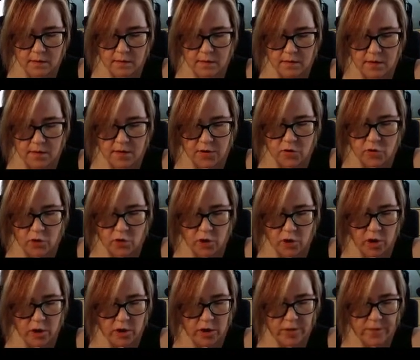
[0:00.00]
then you
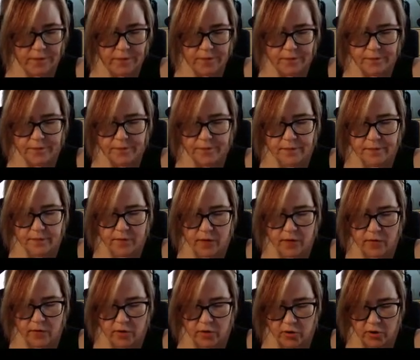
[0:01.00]
learn. And
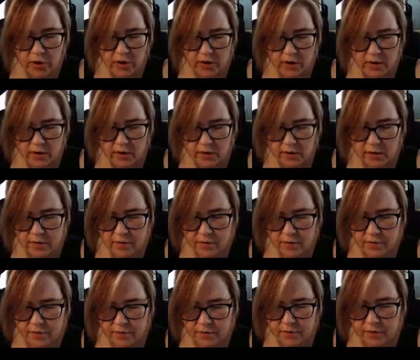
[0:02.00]
the learning
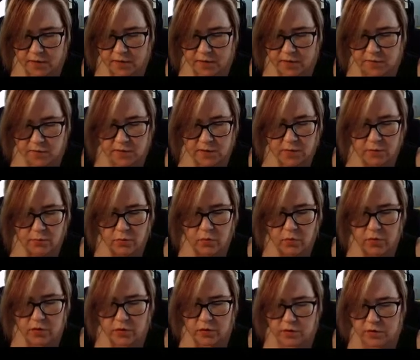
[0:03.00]
is what's
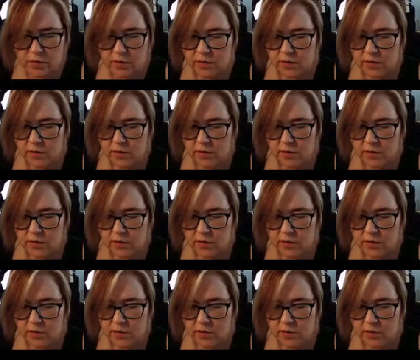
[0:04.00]
important.